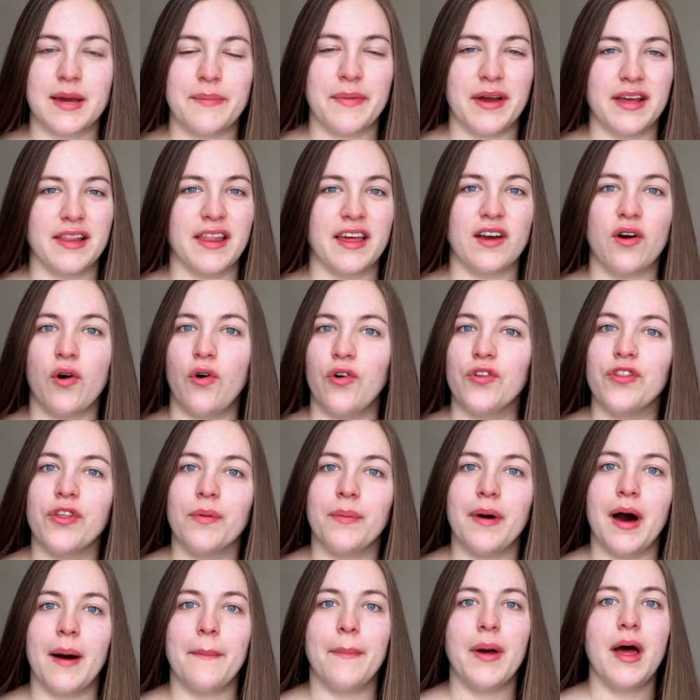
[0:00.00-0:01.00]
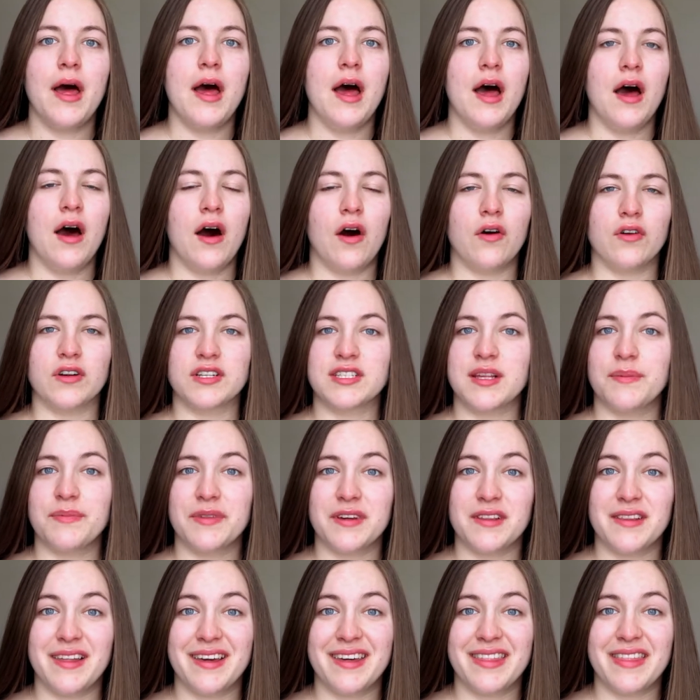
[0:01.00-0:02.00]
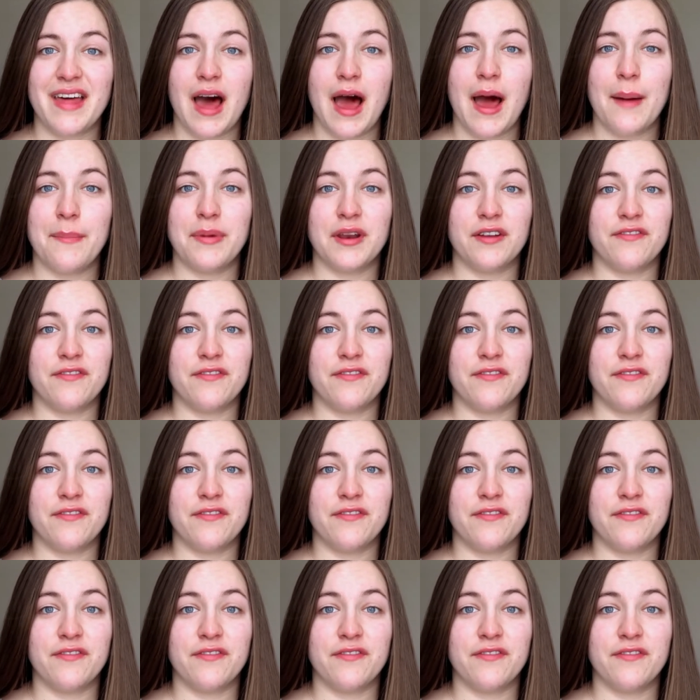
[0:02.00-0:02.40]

I might like hold them up or something like that,